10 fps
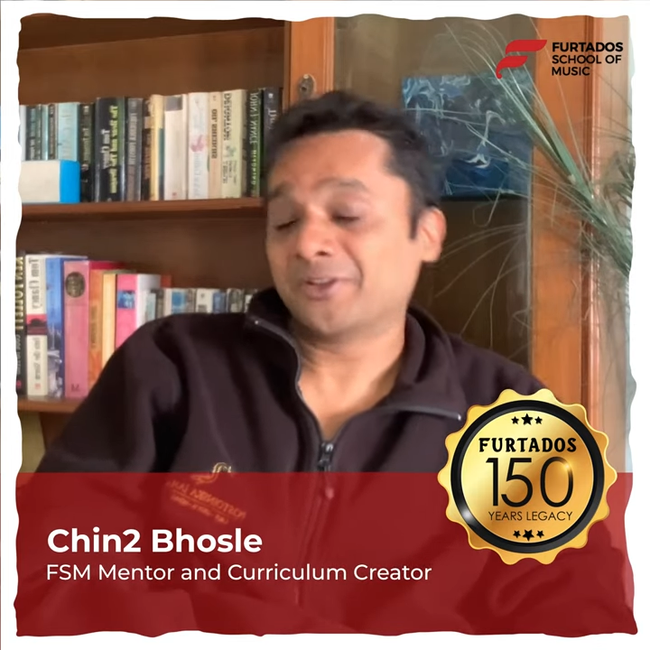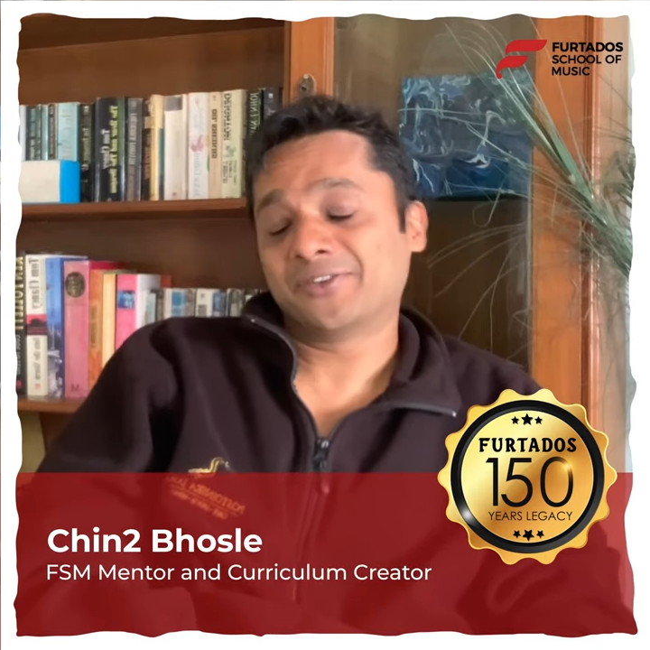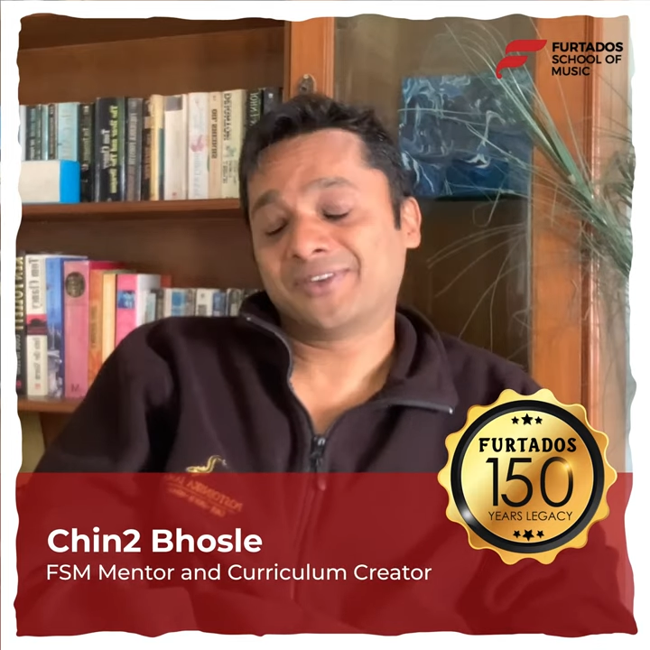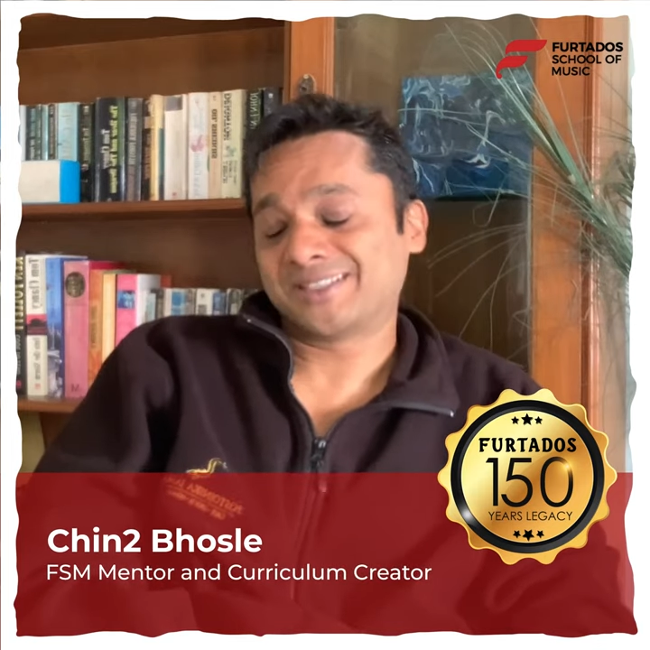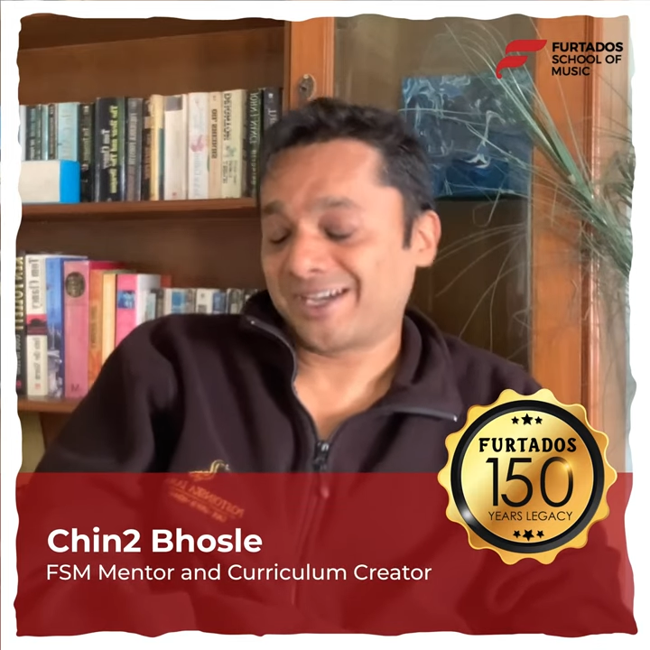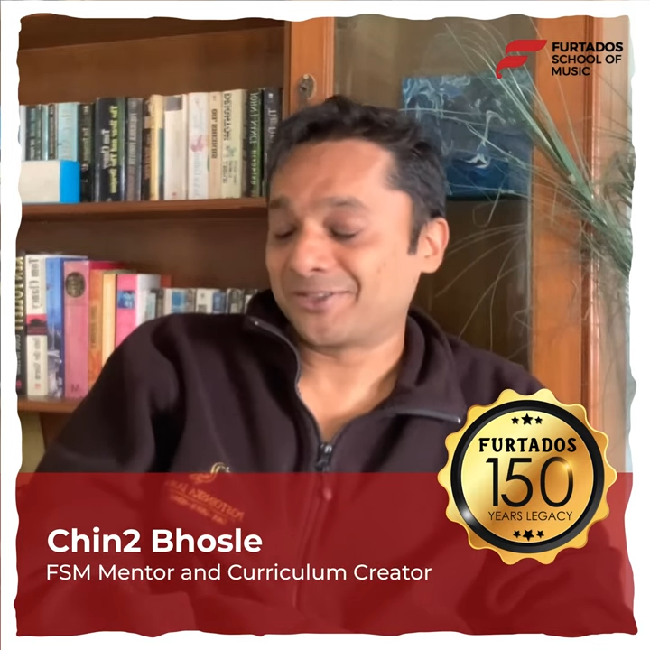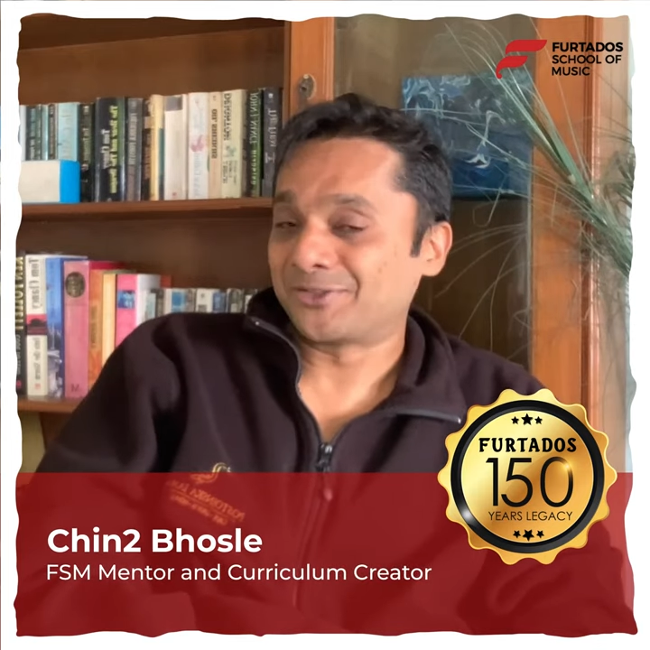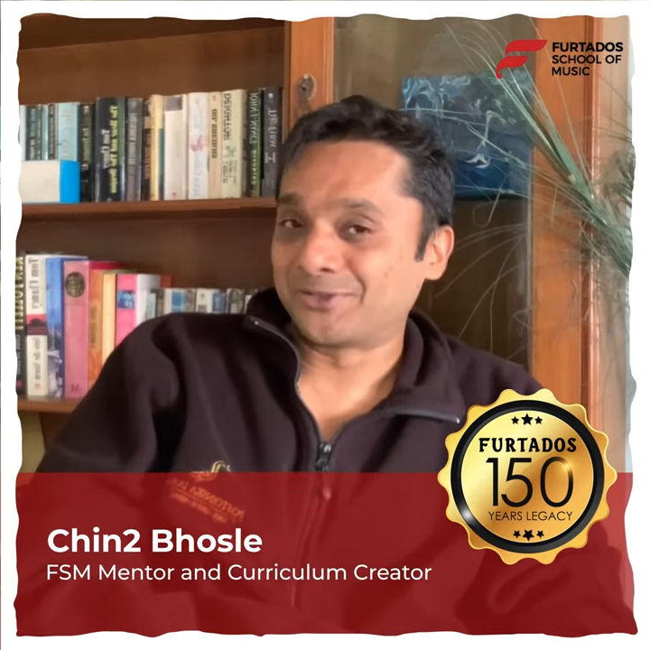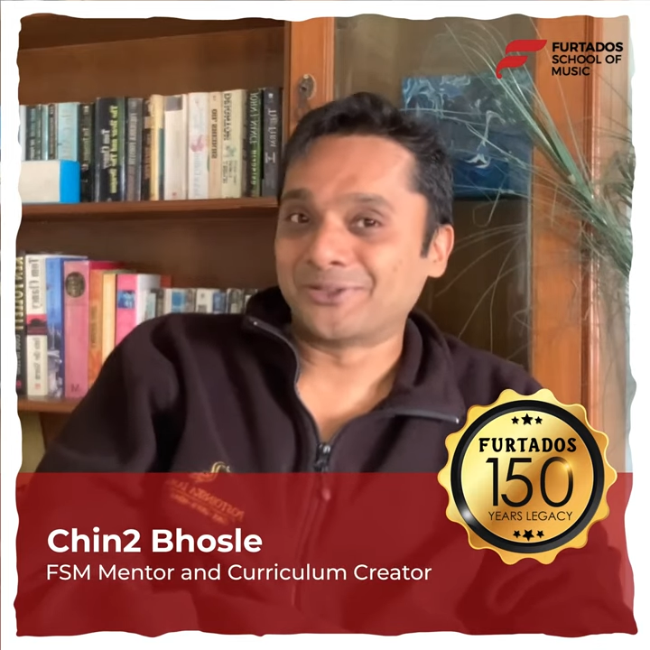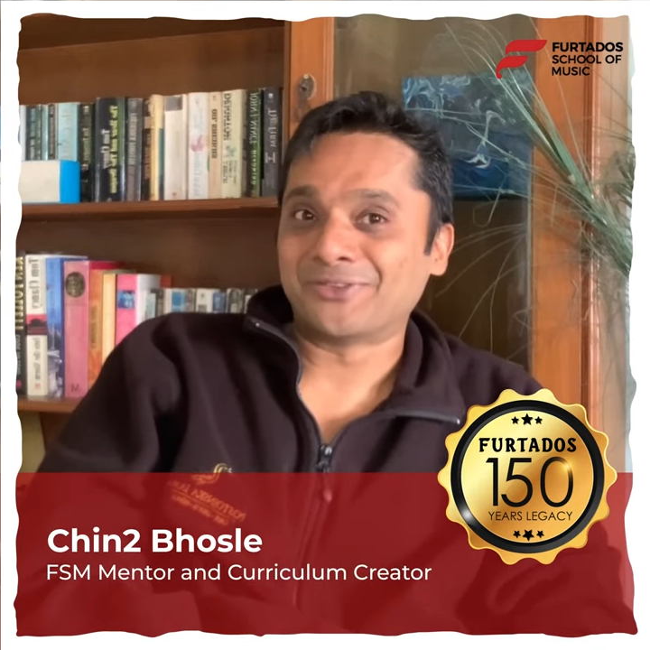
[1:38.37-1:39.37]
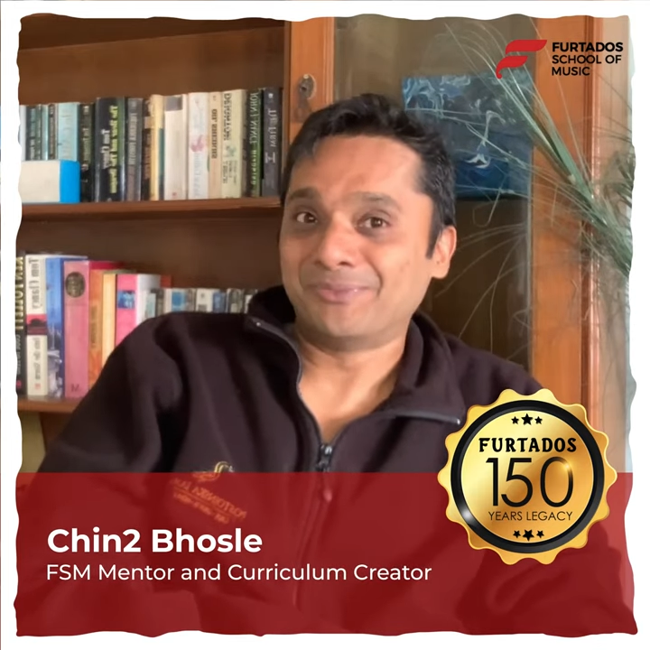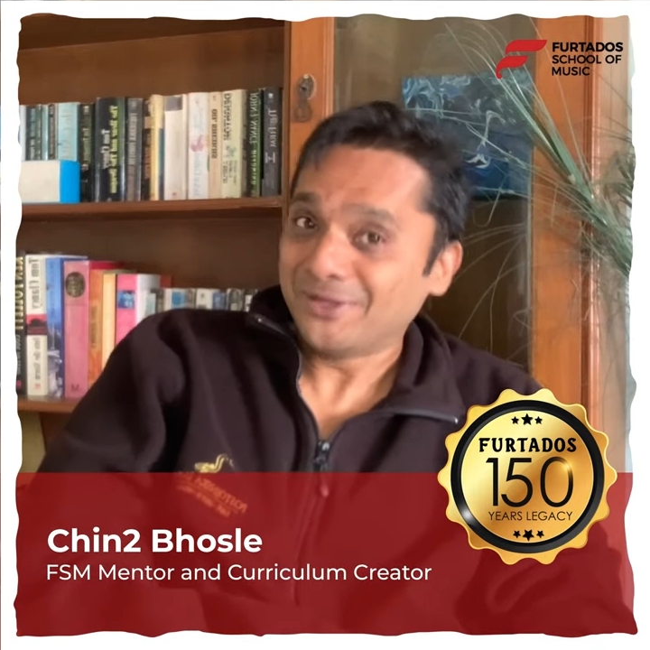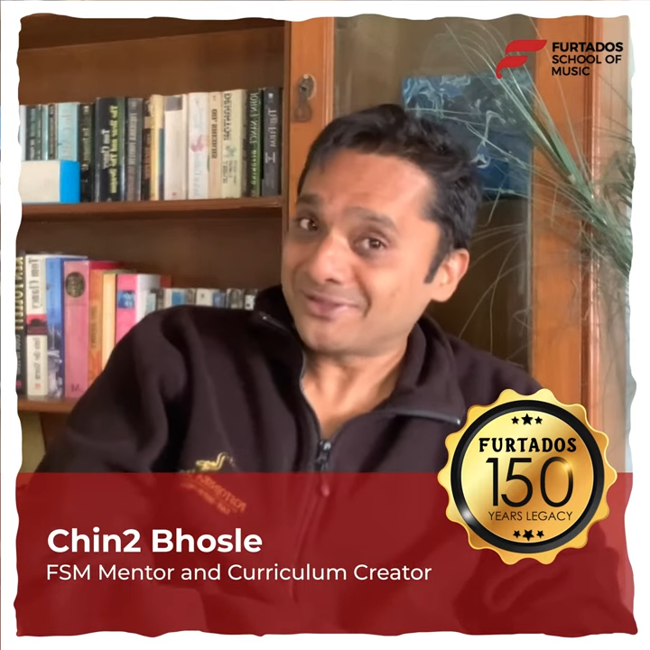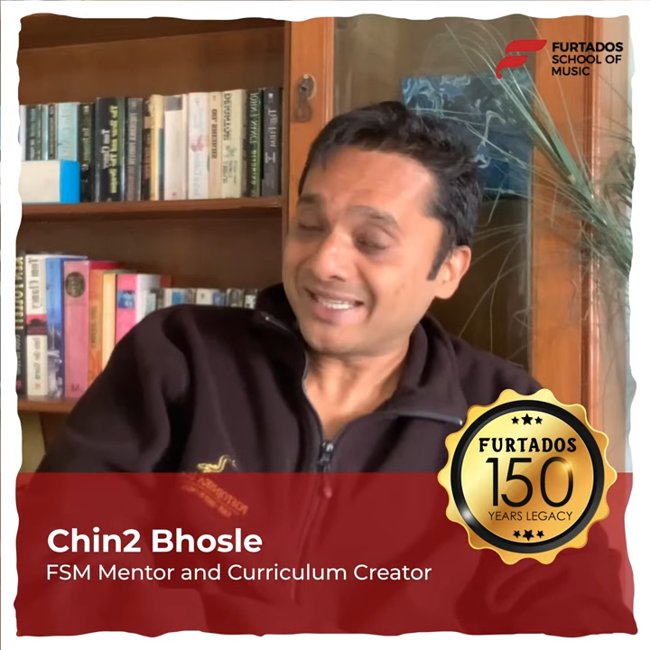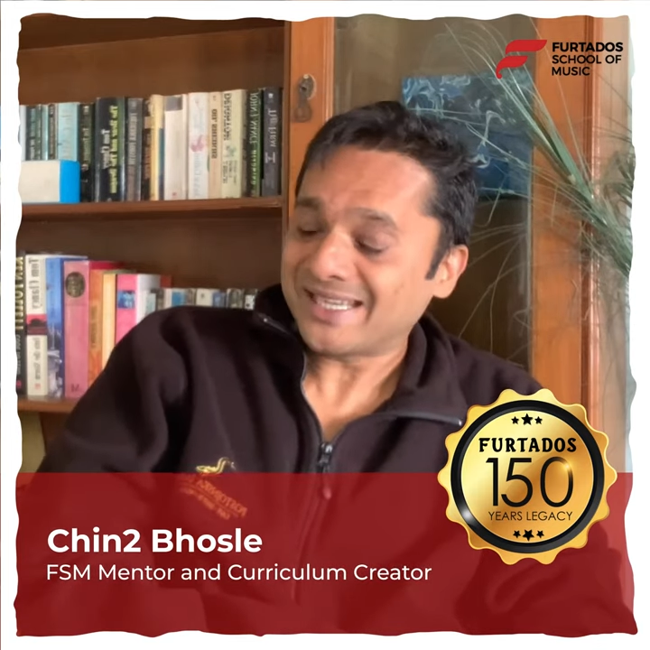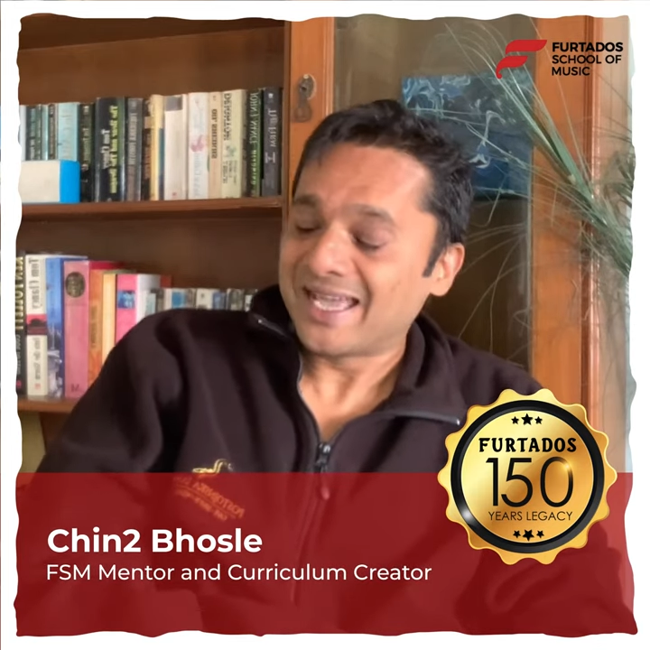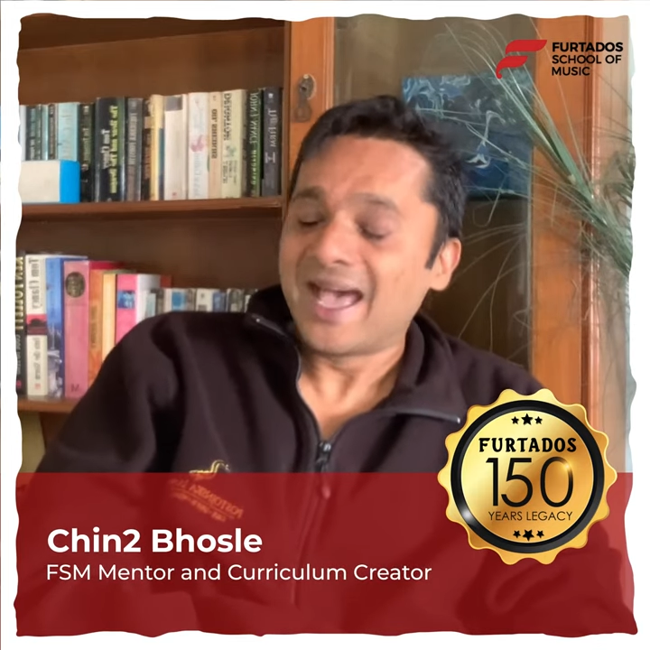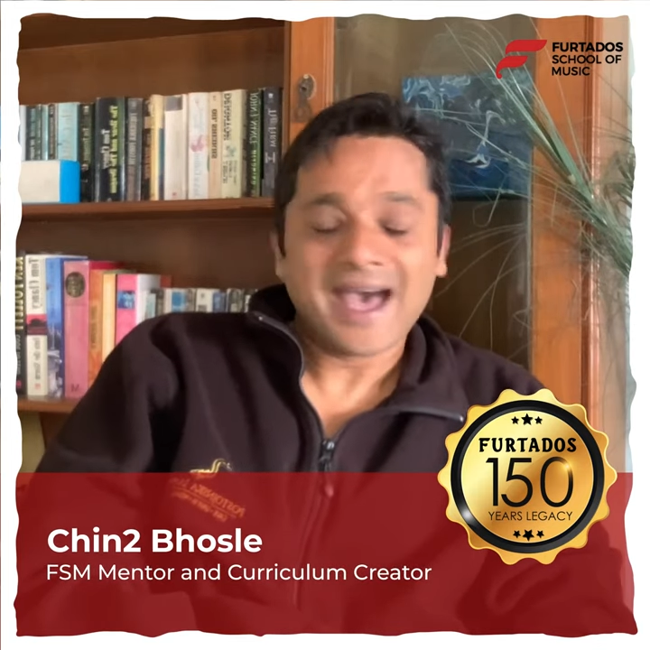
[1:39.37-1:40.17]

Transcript: the Furtados School of Music,